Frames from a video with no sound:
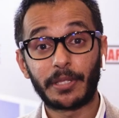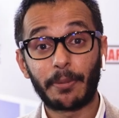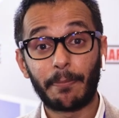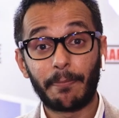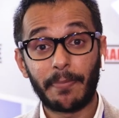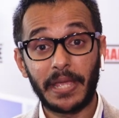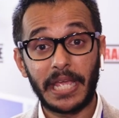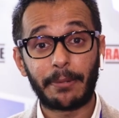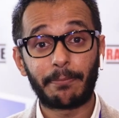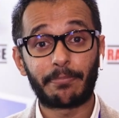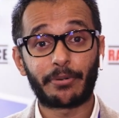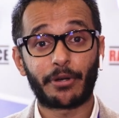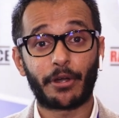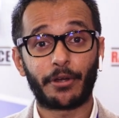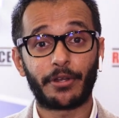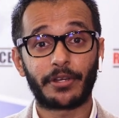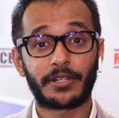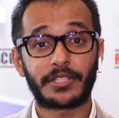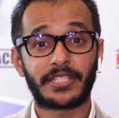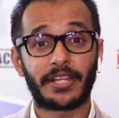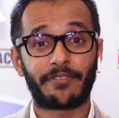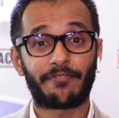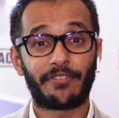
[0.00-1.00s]
of the main
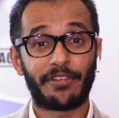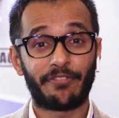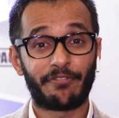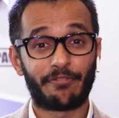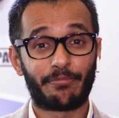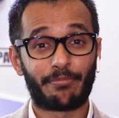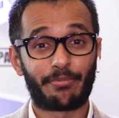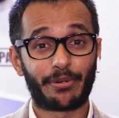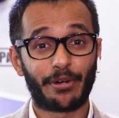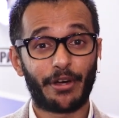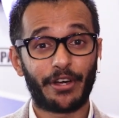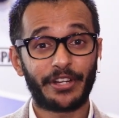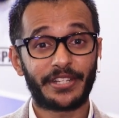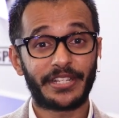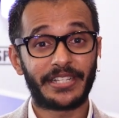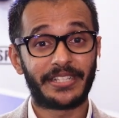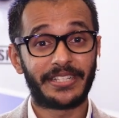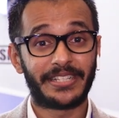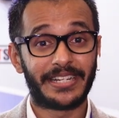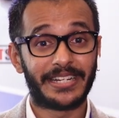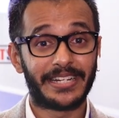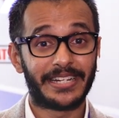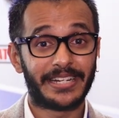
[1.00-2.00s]
products that we've brought
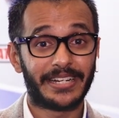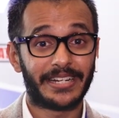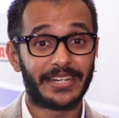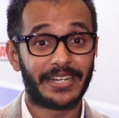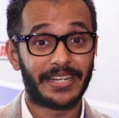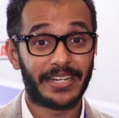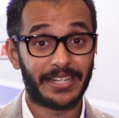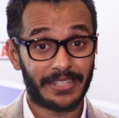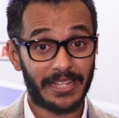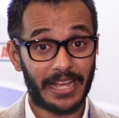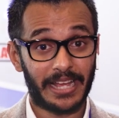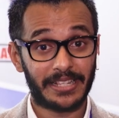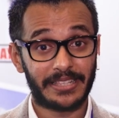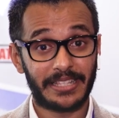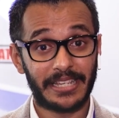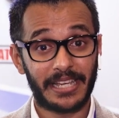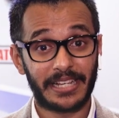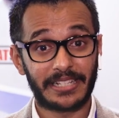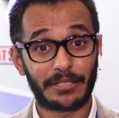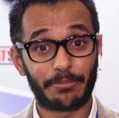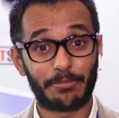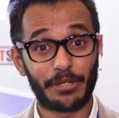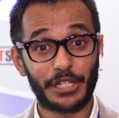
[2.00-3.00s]
in at
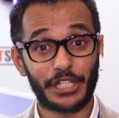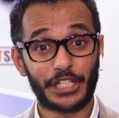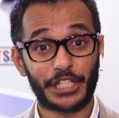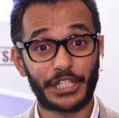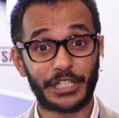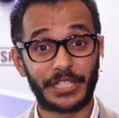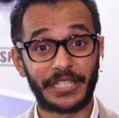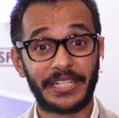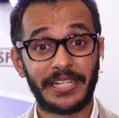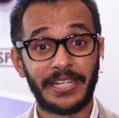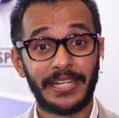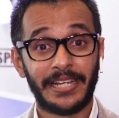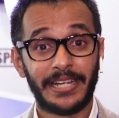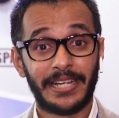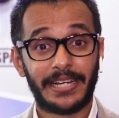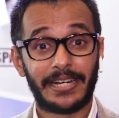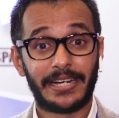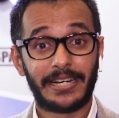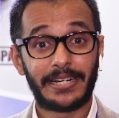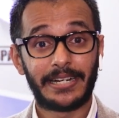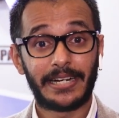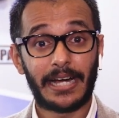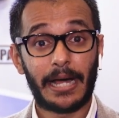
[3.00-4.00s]
the exhibition
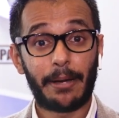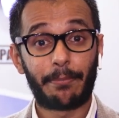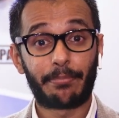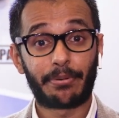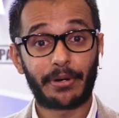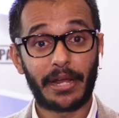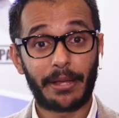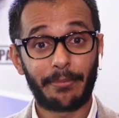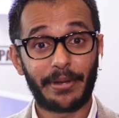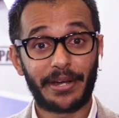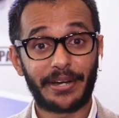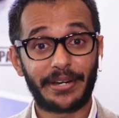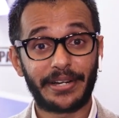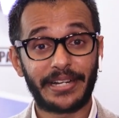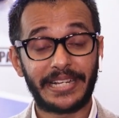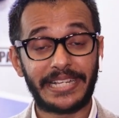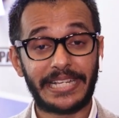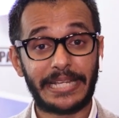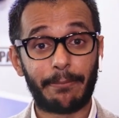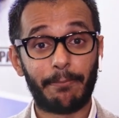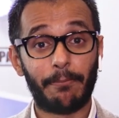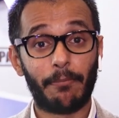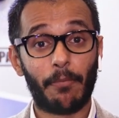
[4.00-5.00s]
are
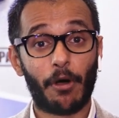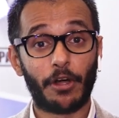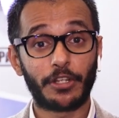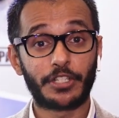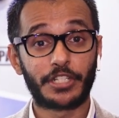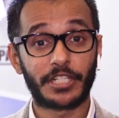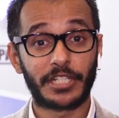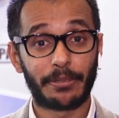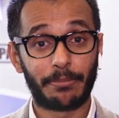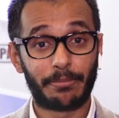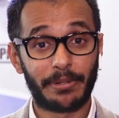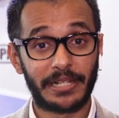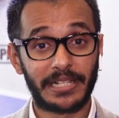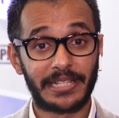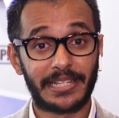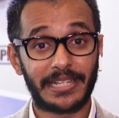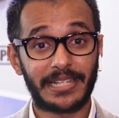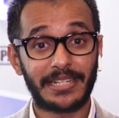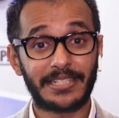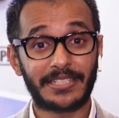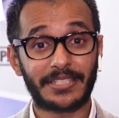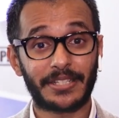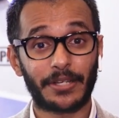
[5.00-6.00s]
primarily modular
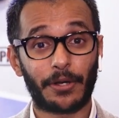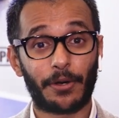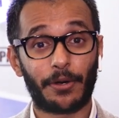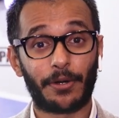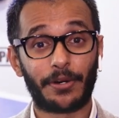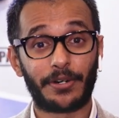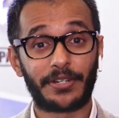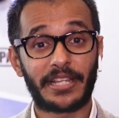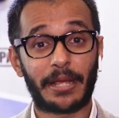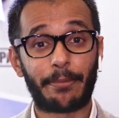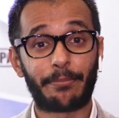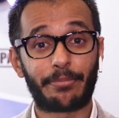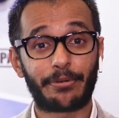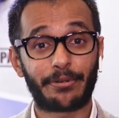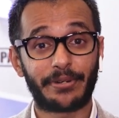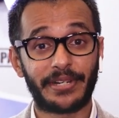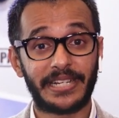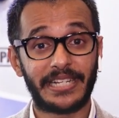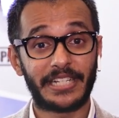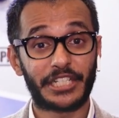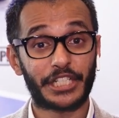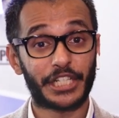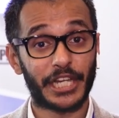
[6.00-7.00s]
buildings or
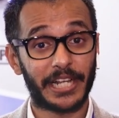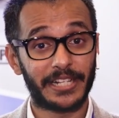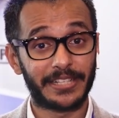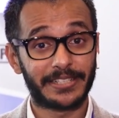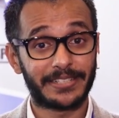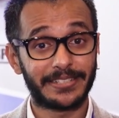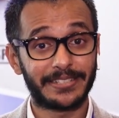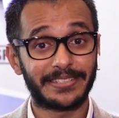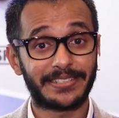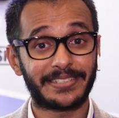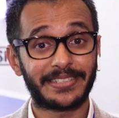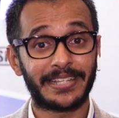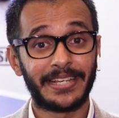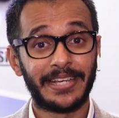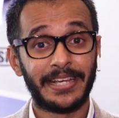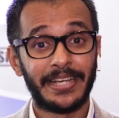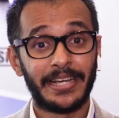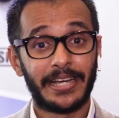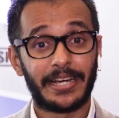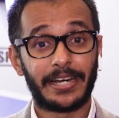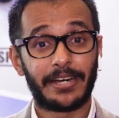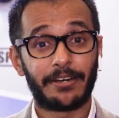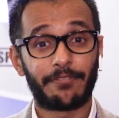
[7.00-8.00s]
temporary shelters.
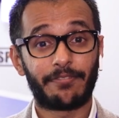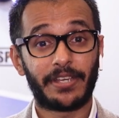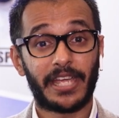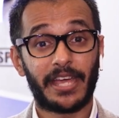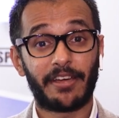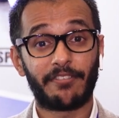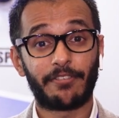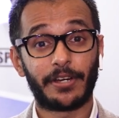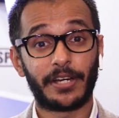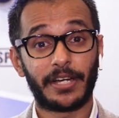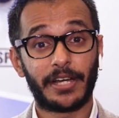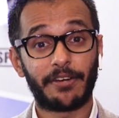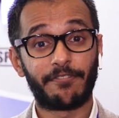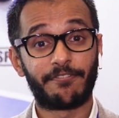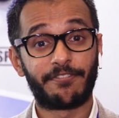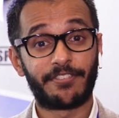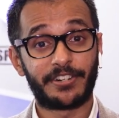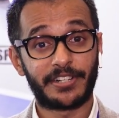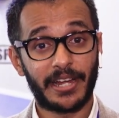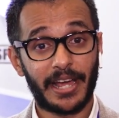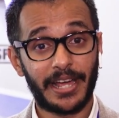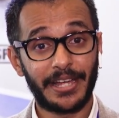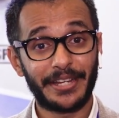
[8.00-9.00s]
We have a
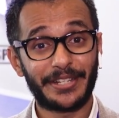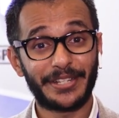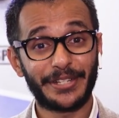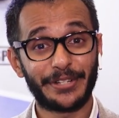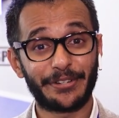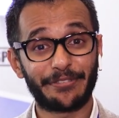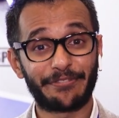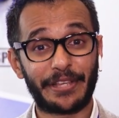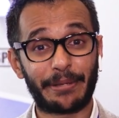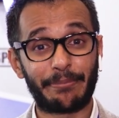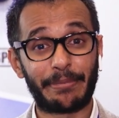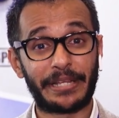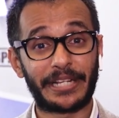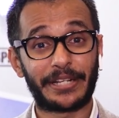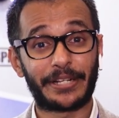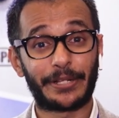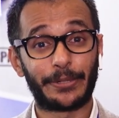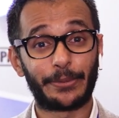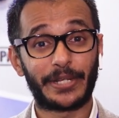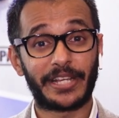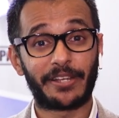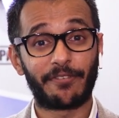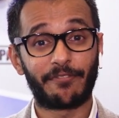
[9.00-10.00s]
variety of them,
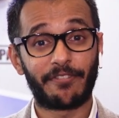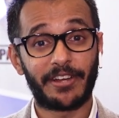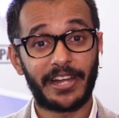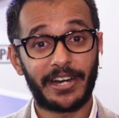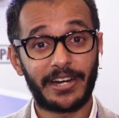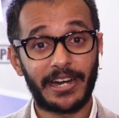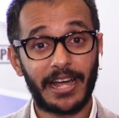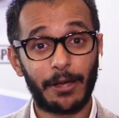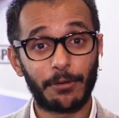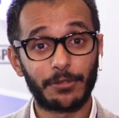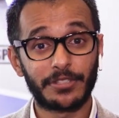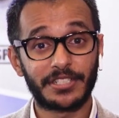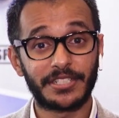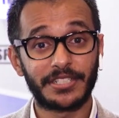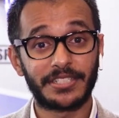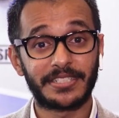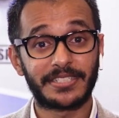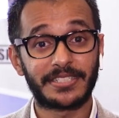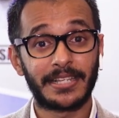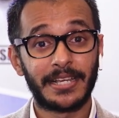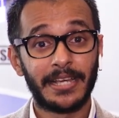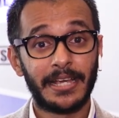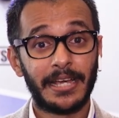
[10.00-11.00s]
including
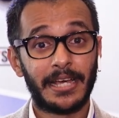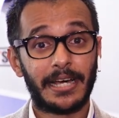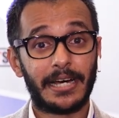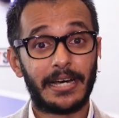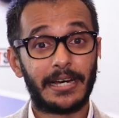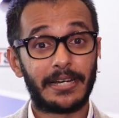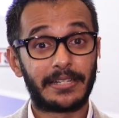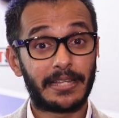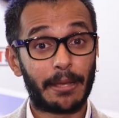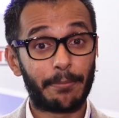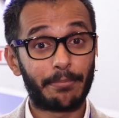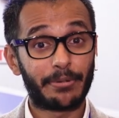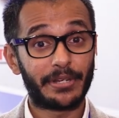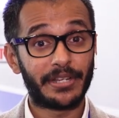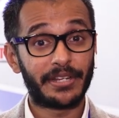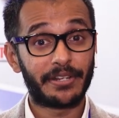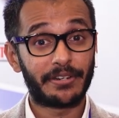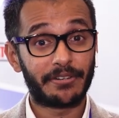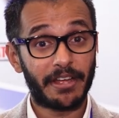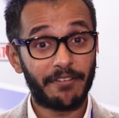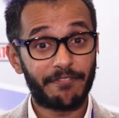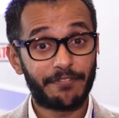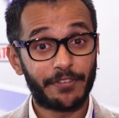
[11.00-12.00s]
warehouses,
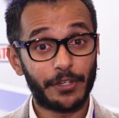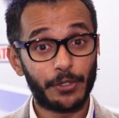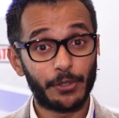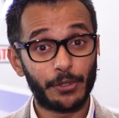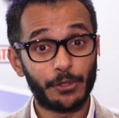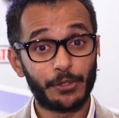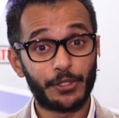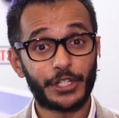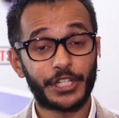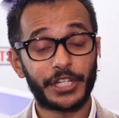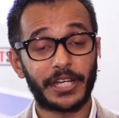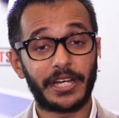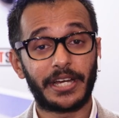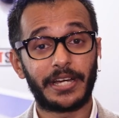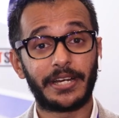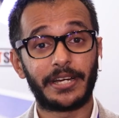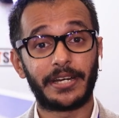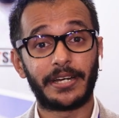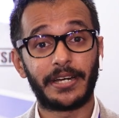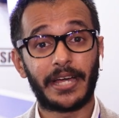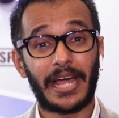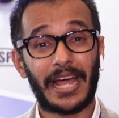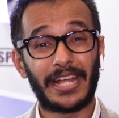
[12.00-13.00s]
temporary refuge,
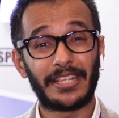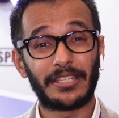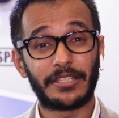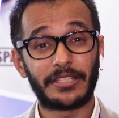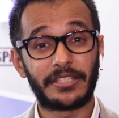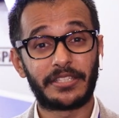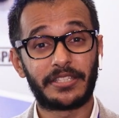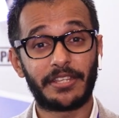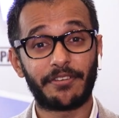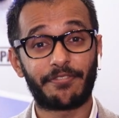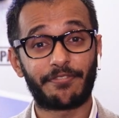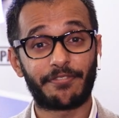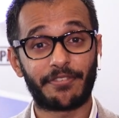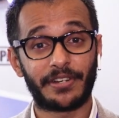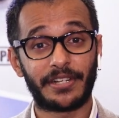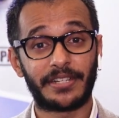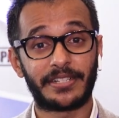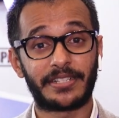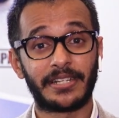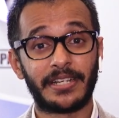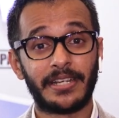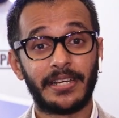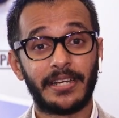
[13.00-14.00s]
and
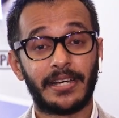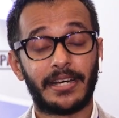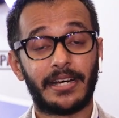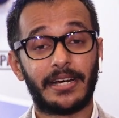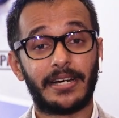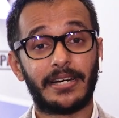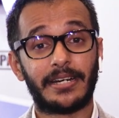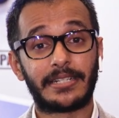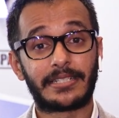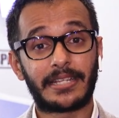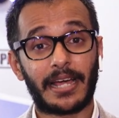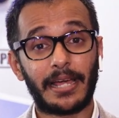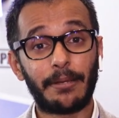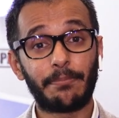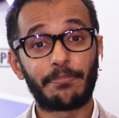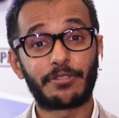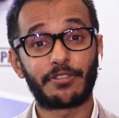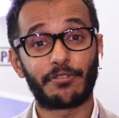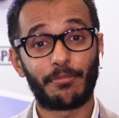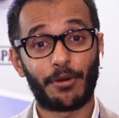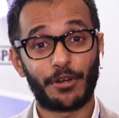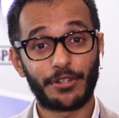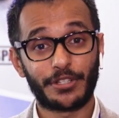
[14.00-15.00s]
different
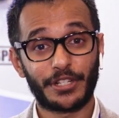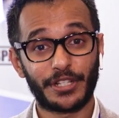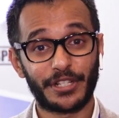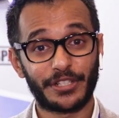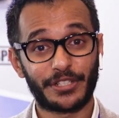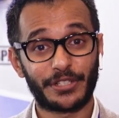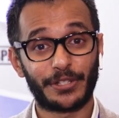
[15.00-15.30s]
types of modular